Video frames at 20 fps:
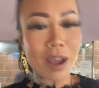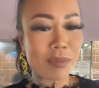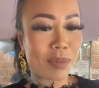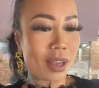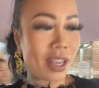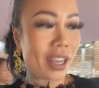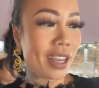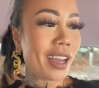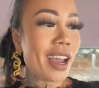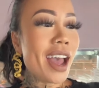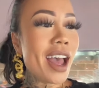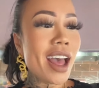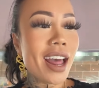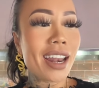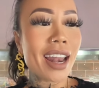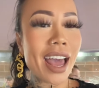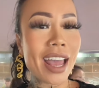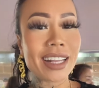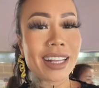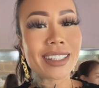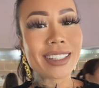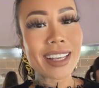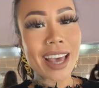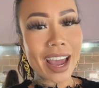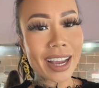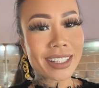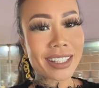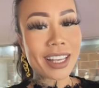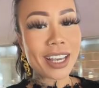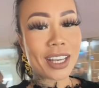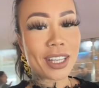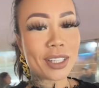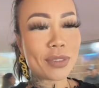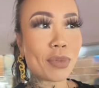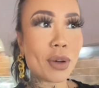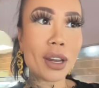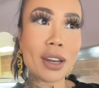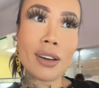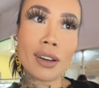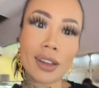like Texas, but look at
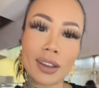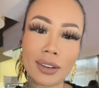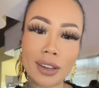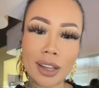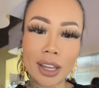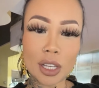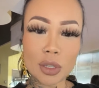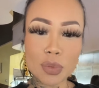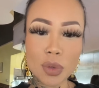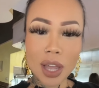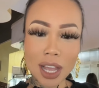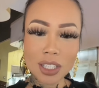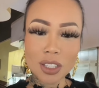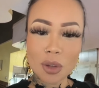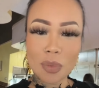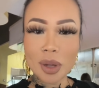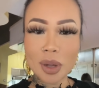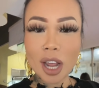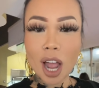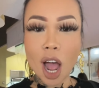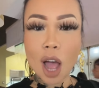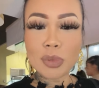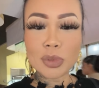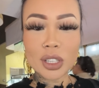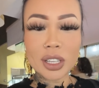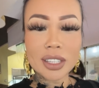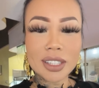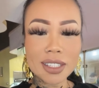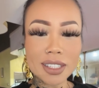this, we got so many options. Okay,